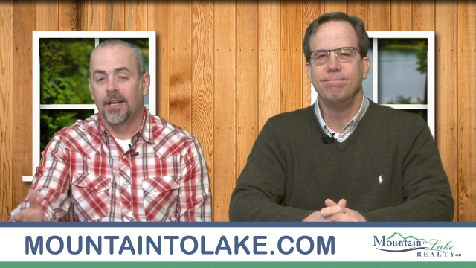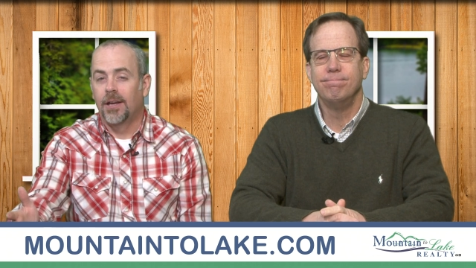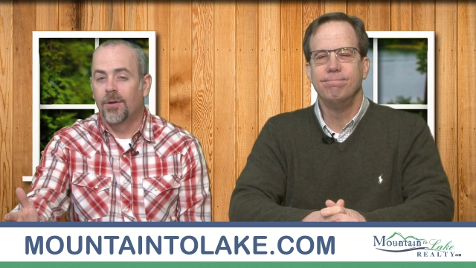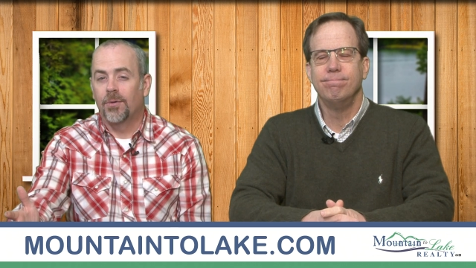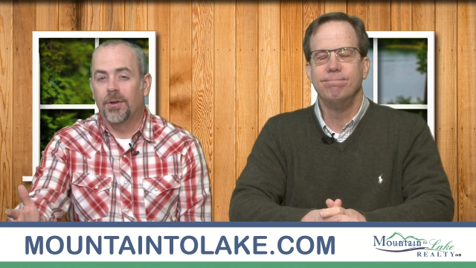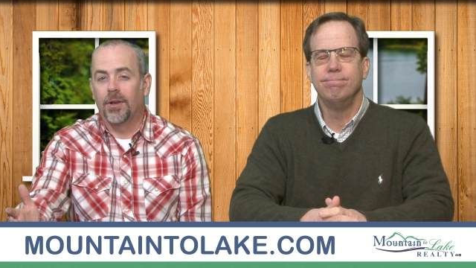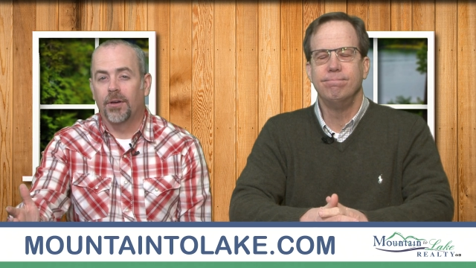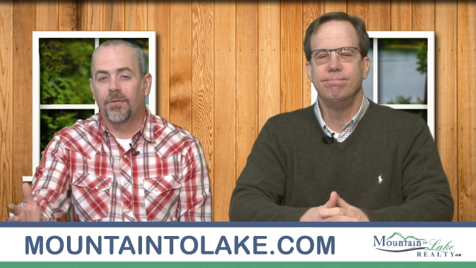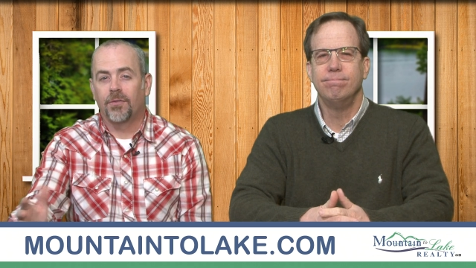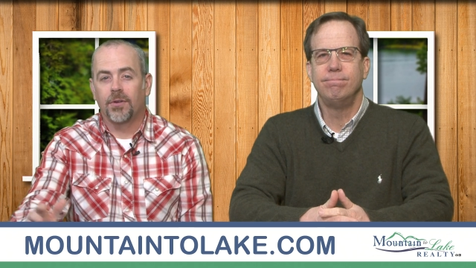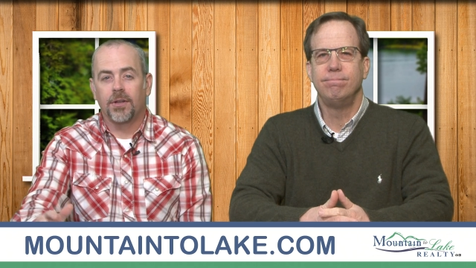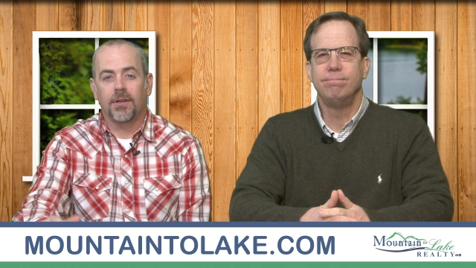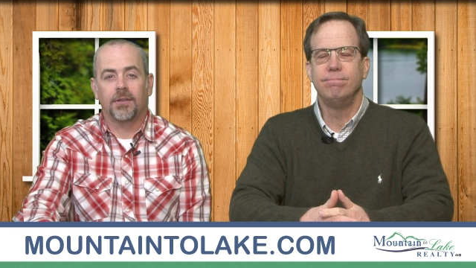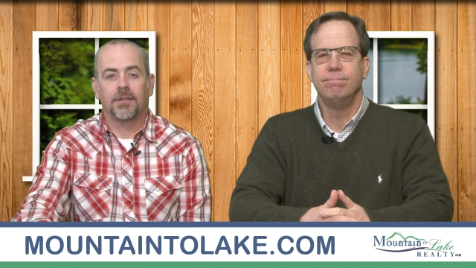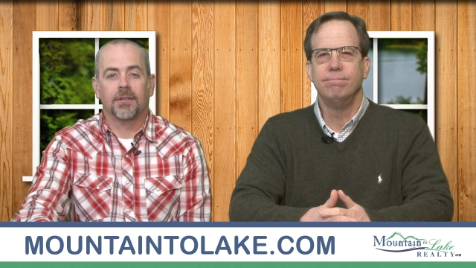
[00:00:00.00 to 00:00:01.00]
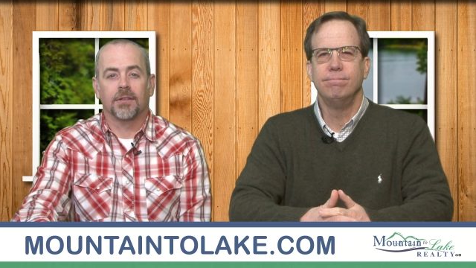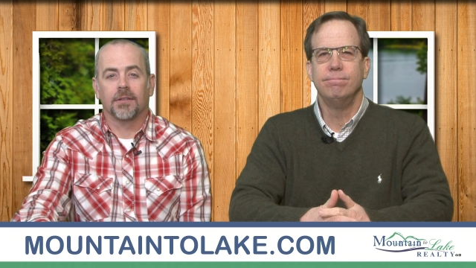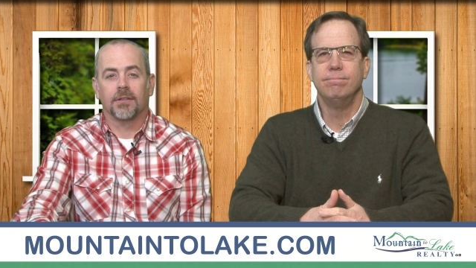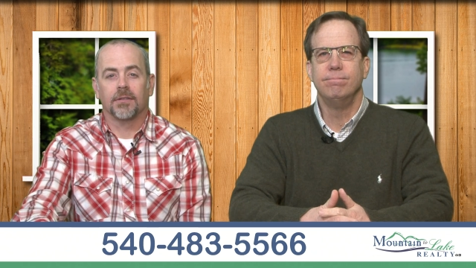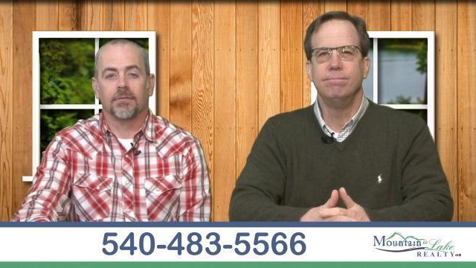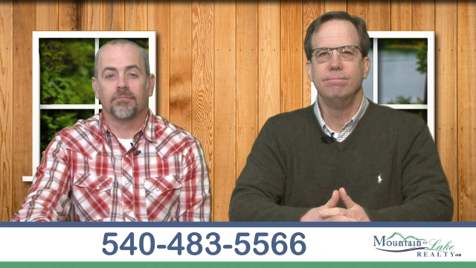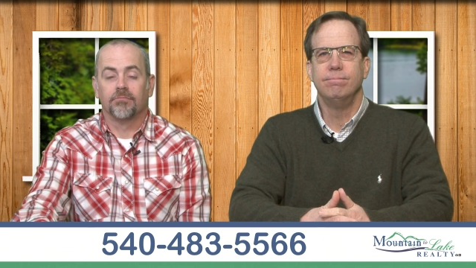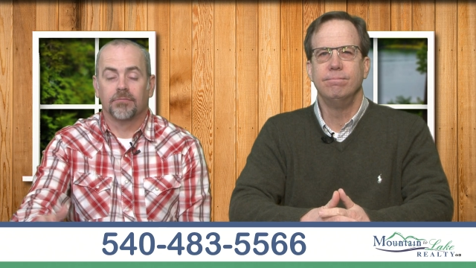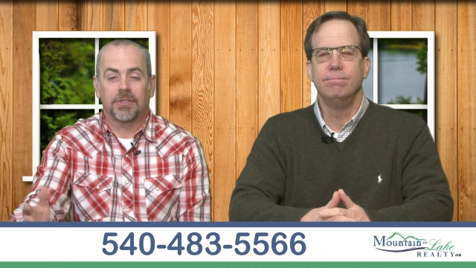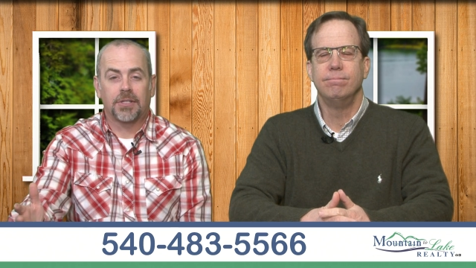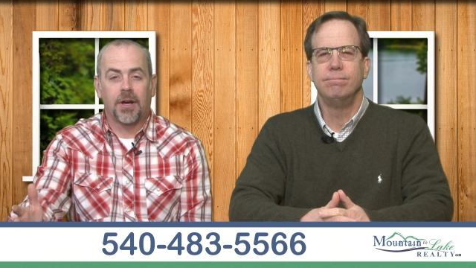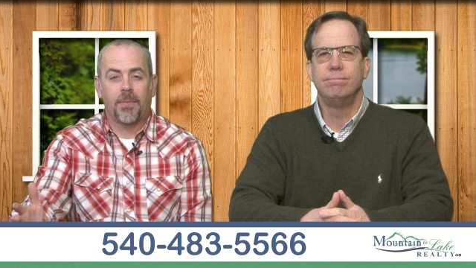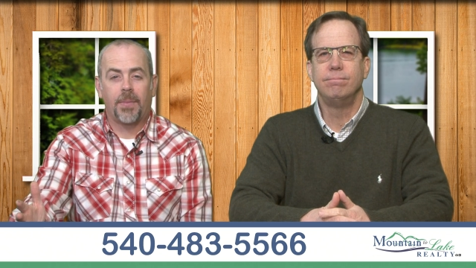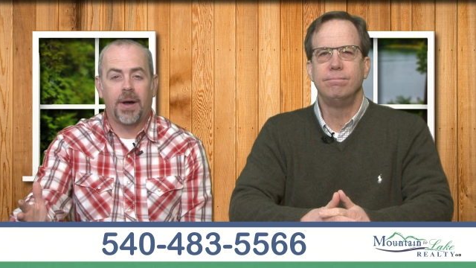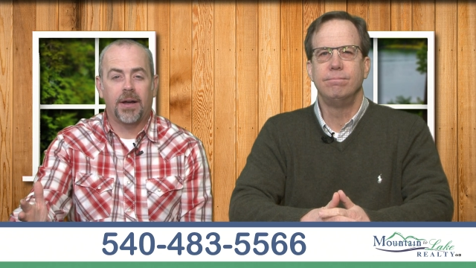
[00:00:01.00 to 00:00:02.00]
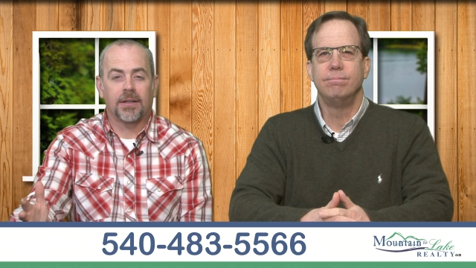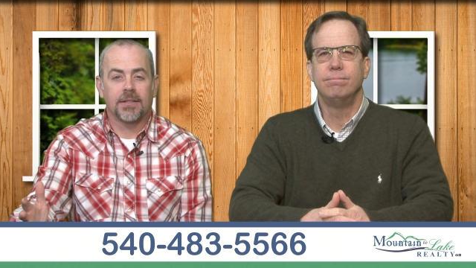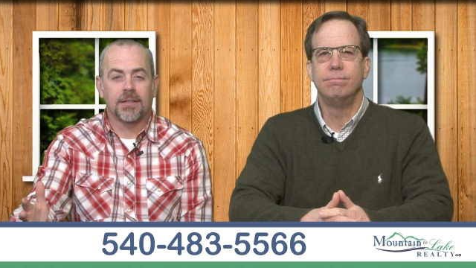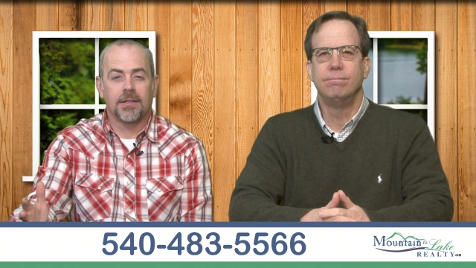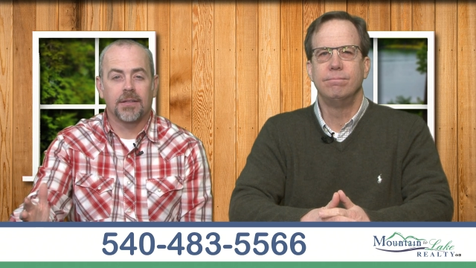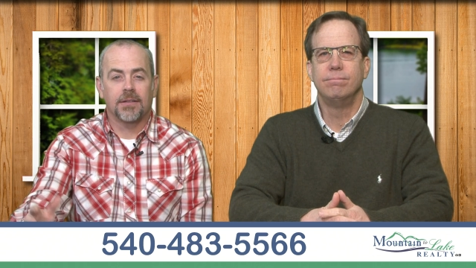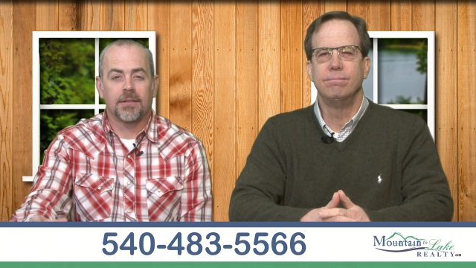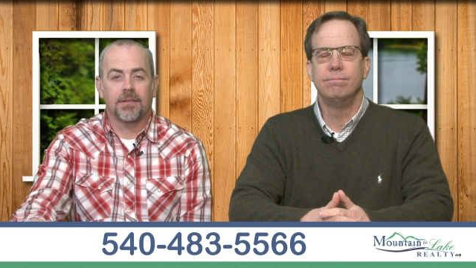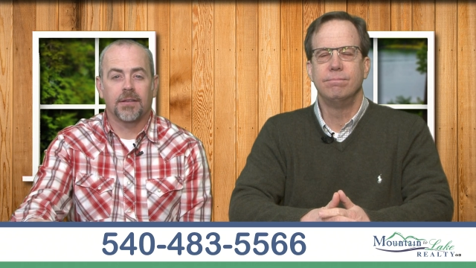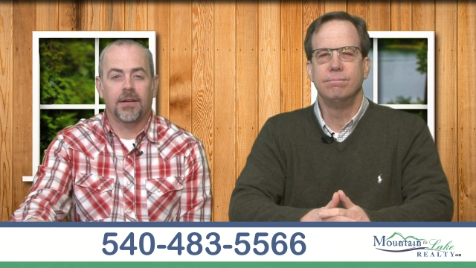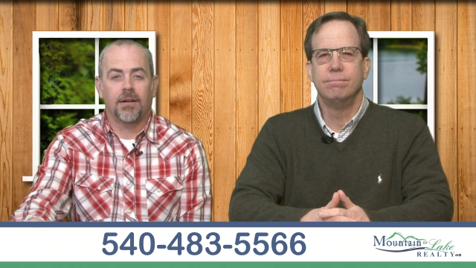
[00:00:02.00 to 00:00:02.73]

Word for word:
Speaker 1: We'd love for you to stop by and see us there.